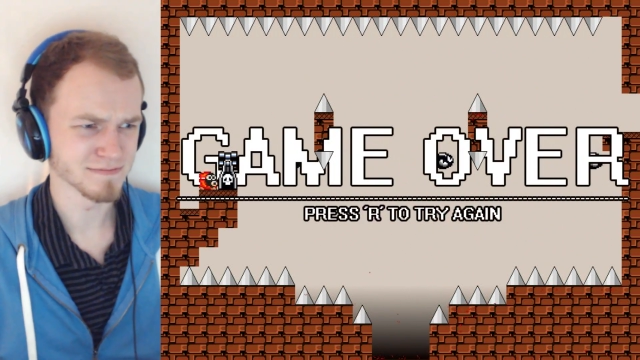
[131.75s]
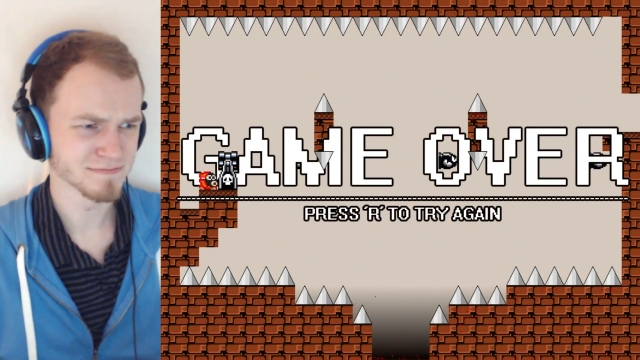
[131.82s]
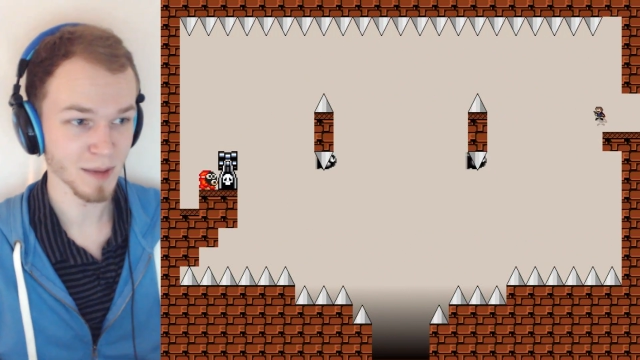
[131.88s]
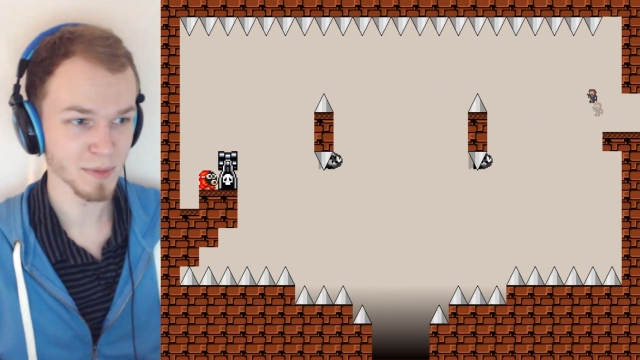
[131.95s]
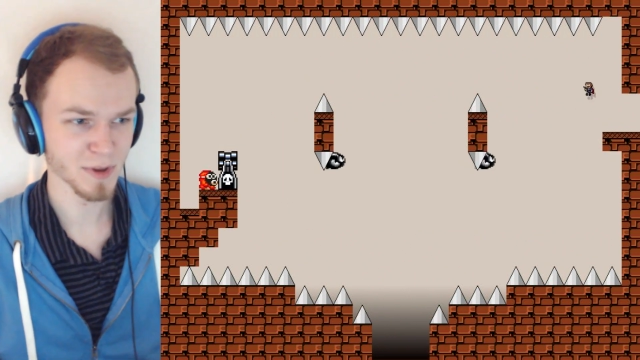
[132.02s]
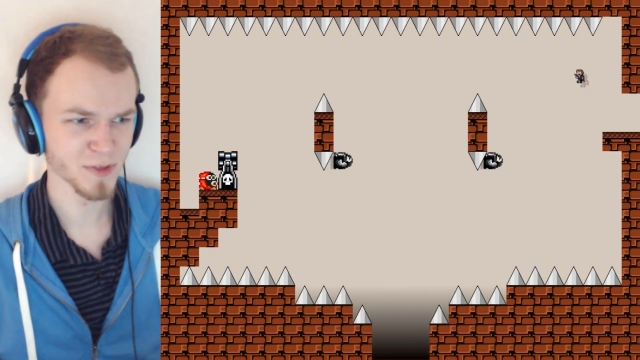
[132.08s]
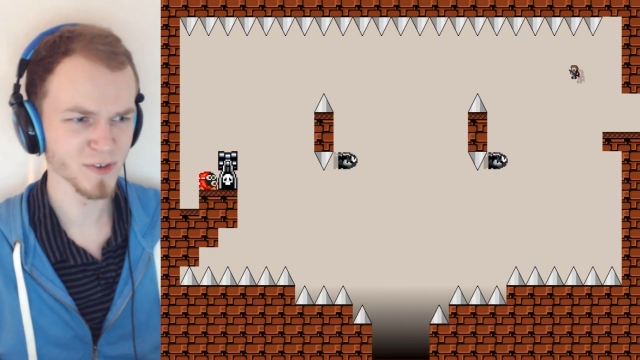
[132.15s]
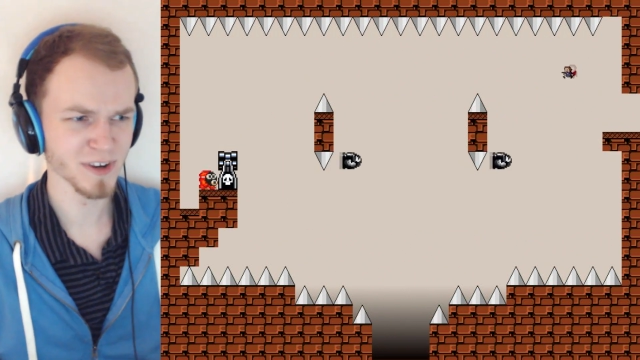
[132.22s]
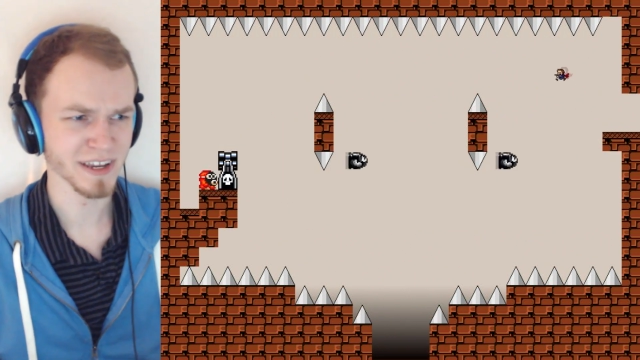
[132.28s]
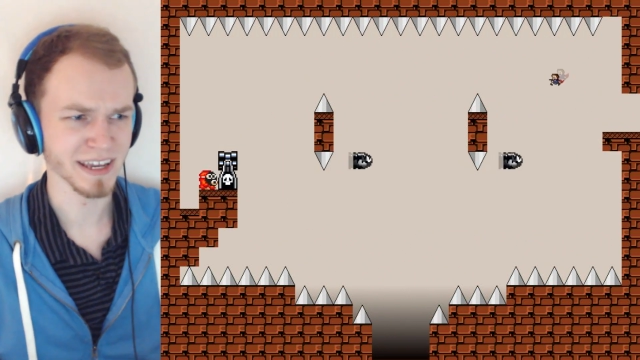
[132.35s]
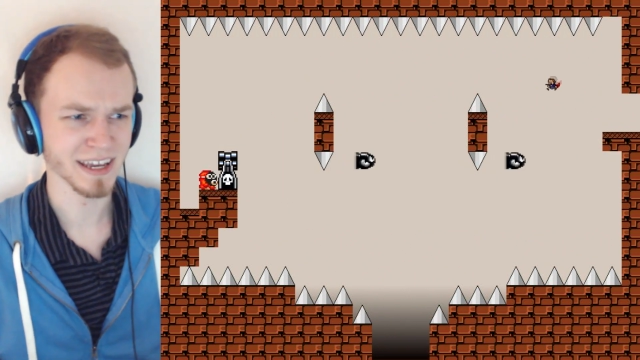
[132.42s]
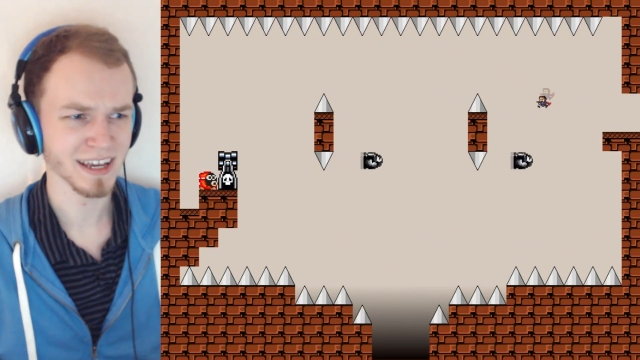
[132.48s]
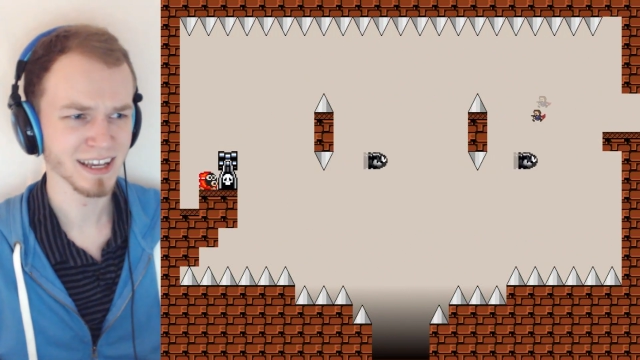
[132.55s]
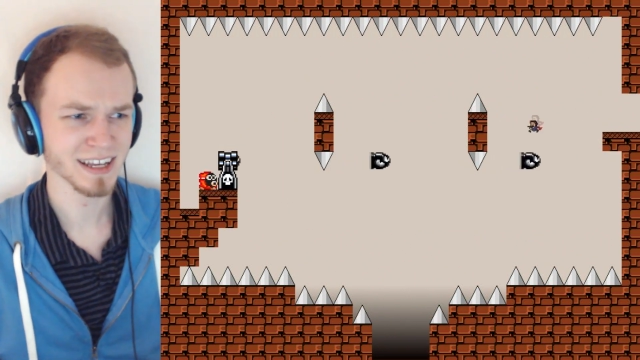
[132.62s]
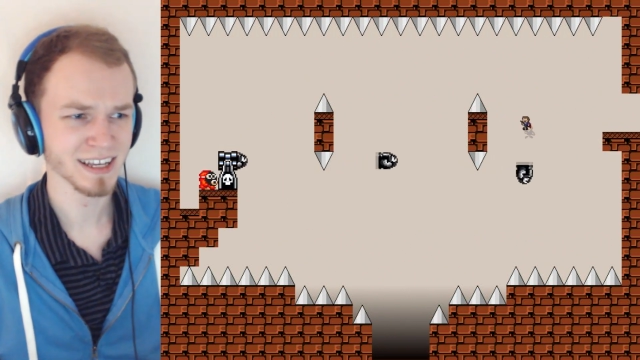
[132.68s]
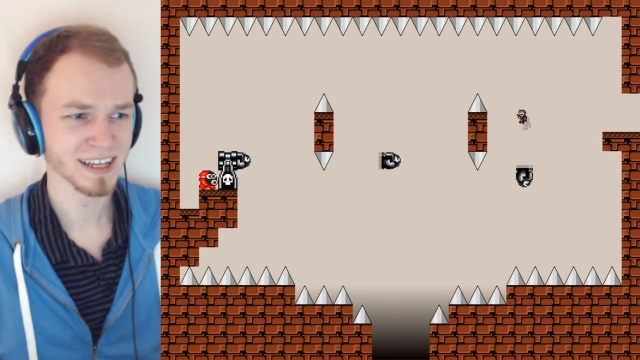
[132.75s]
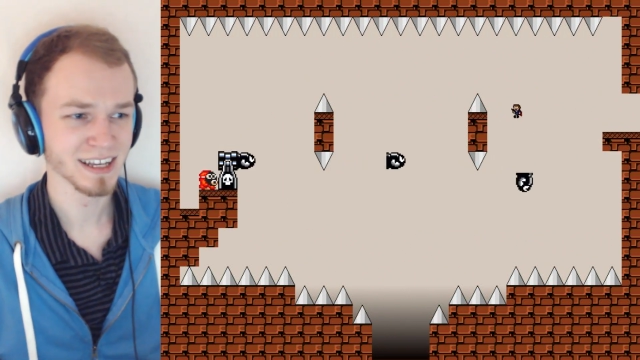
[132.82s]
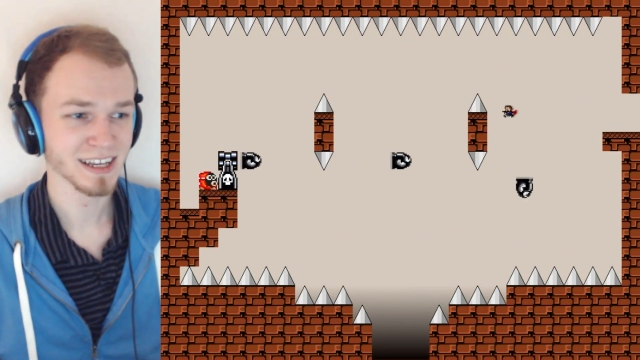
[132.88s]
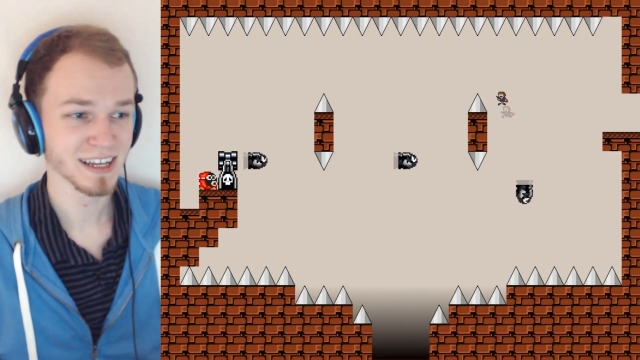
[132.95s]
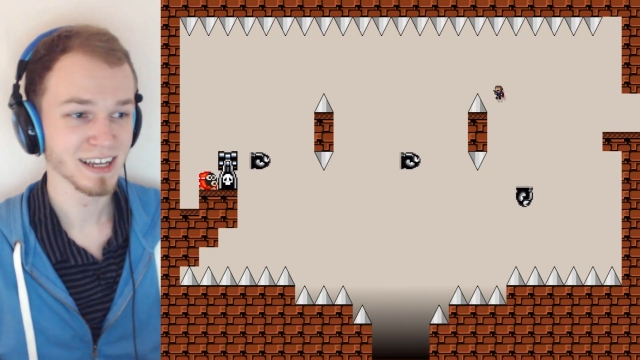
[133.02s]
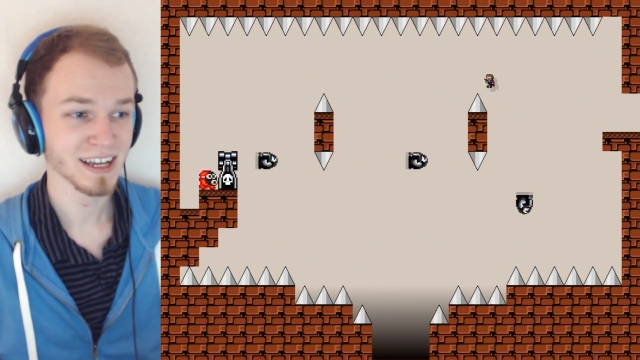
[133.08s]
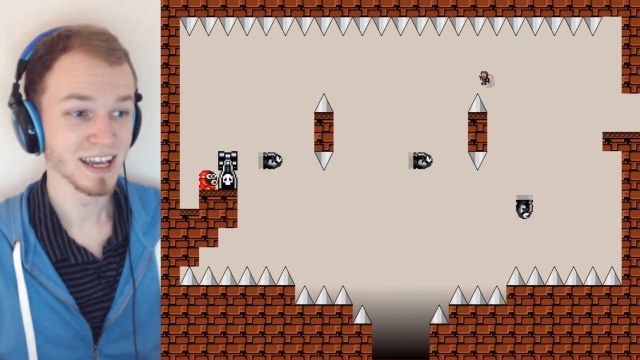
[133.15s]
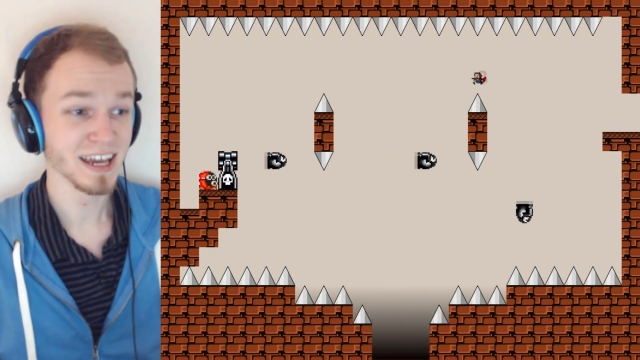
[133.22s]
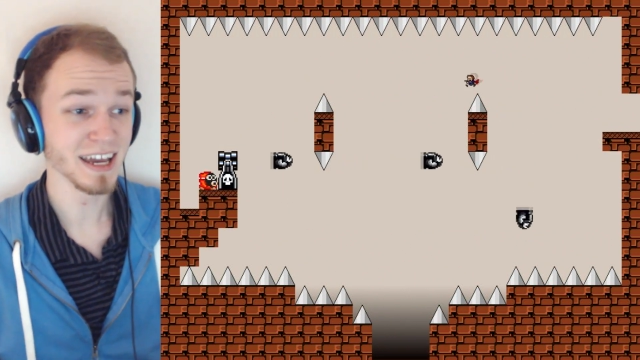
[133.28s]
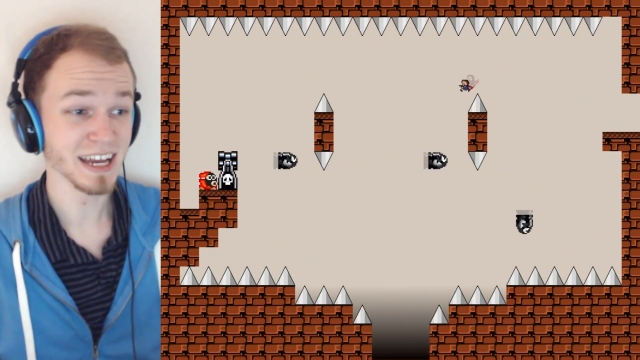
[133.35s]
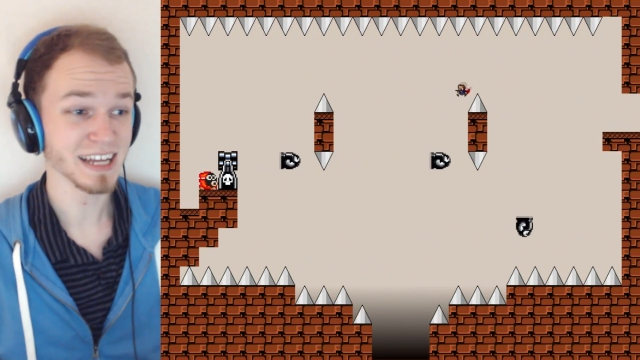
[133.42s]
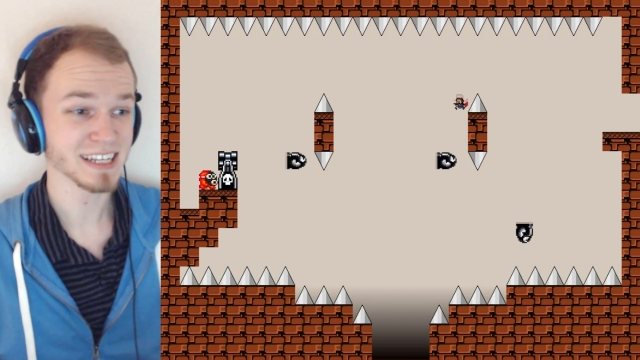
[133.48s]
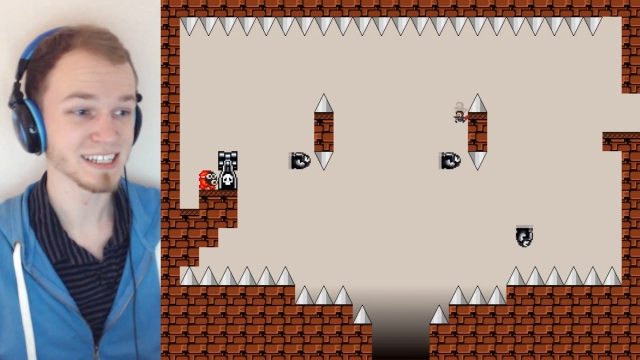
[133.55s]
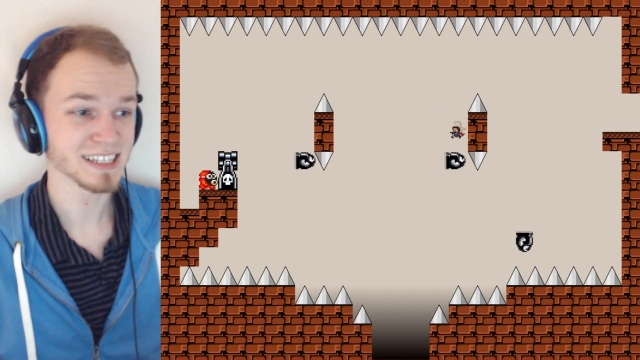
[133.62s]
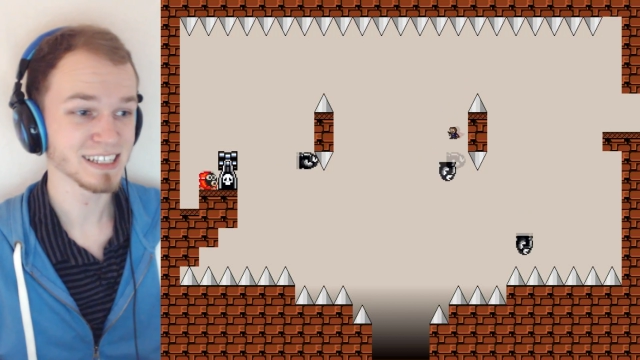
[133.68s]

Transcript: Number three. Heh!